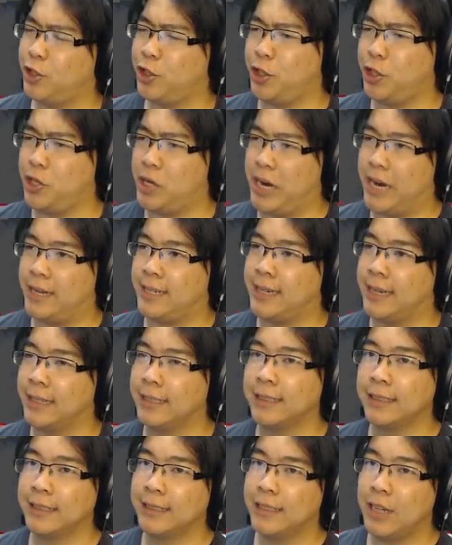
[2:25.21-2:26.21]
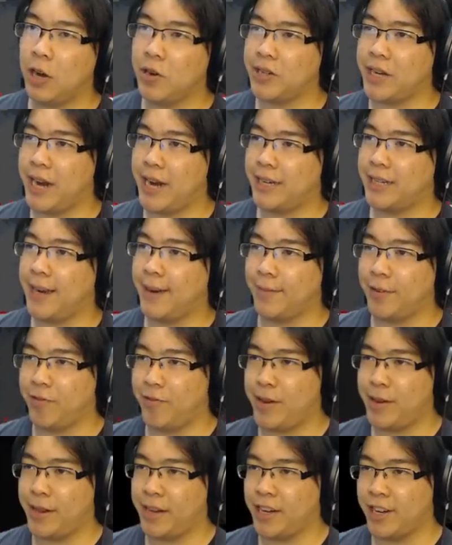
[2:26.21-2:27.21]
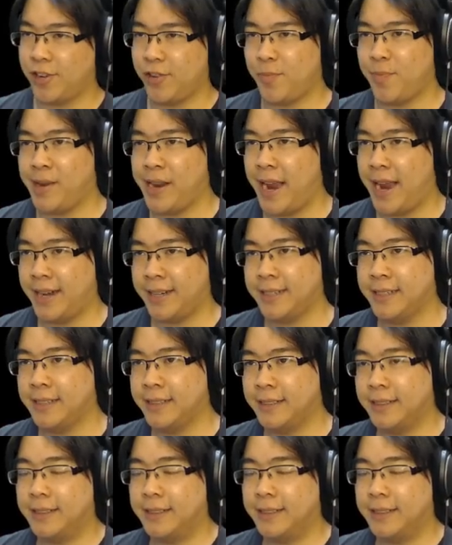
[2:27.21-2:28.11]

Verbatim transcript: Shit. Okay, time to rethink a new plan.